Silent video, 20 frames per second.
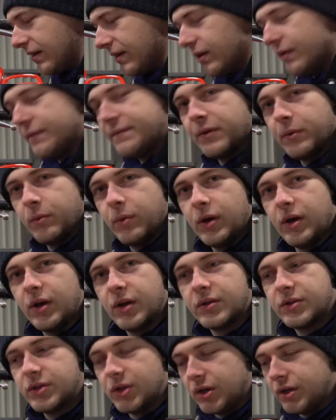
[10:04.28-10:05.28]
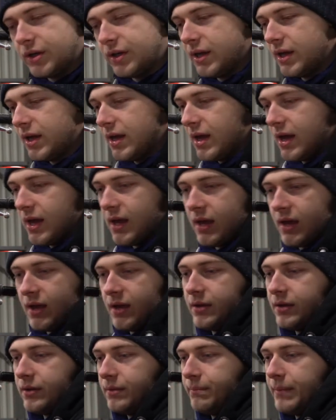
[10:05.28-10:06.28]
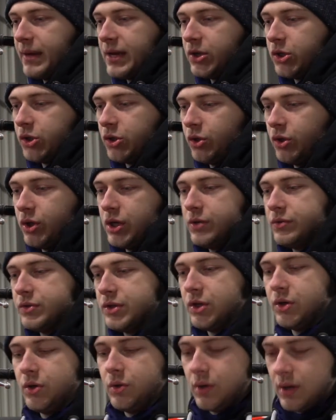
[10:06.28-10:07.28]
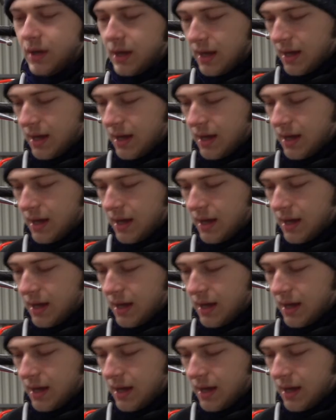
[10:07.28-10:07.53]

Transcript: of the work done. Make sure you do